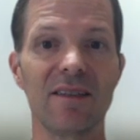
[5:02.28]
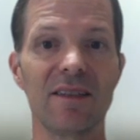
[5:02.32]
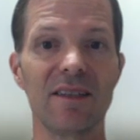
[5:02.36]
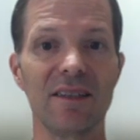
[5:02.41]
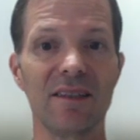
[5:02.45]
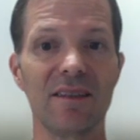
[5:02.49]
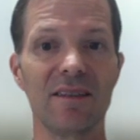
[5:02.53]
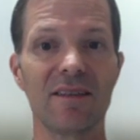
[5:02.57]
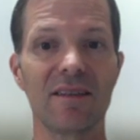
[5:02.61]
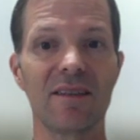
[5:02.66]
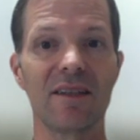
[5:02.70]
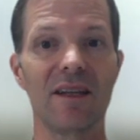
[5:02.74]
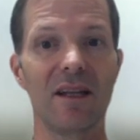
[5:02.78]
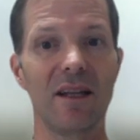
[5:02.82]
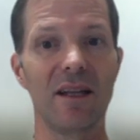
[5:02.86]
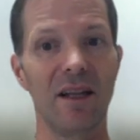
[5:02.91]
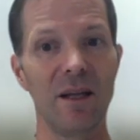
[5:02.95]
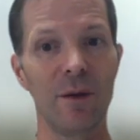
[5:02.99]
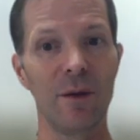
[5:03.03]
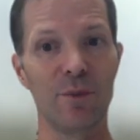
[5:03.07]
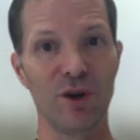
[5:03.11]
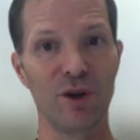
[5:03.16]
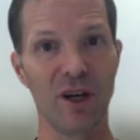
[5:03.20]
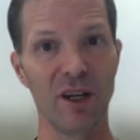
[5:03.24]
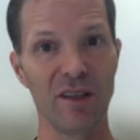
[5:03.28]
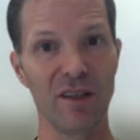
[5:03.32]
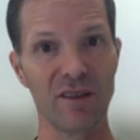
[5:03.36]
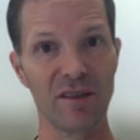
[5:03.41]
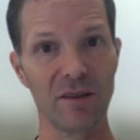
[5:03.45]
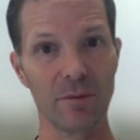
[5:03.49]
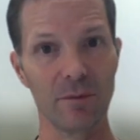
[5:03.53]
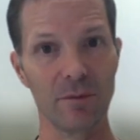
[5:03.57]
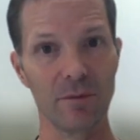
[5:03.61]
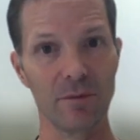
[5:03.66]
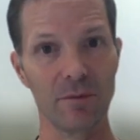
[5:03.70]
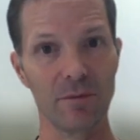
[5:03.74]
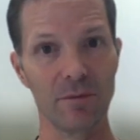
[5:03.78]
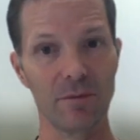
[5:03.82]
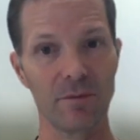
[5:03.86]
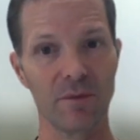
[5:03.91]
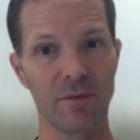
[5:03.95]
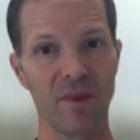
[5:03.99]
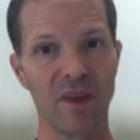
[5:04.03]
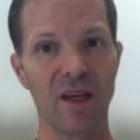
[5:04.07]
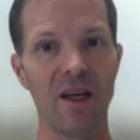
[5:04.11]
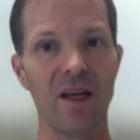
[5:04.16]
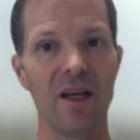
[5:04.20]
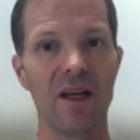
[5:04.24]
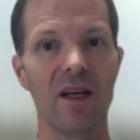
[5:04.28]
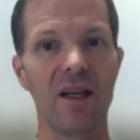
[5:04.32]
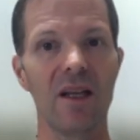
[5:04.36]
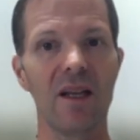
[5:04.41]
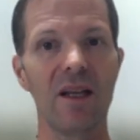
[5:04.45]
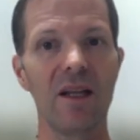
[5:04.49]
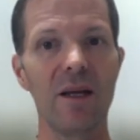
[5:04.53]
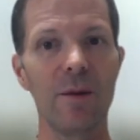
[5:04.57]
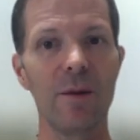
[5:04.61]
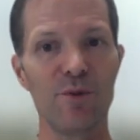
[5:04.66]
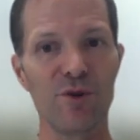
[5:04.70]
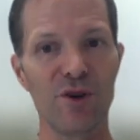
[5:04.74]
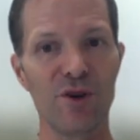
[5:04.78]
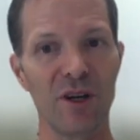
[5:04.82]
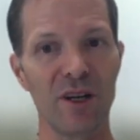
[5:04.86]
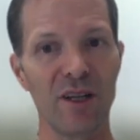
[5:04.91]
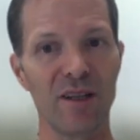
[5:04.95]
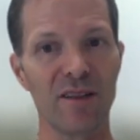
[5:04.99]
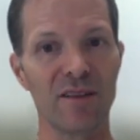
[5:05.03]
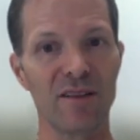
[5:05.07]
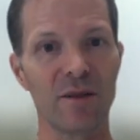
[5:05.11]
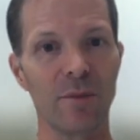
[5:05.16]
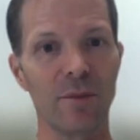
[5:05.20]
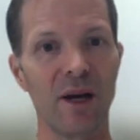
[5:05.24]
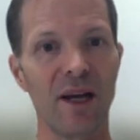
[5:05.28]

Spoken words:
is liberalism. Liberalism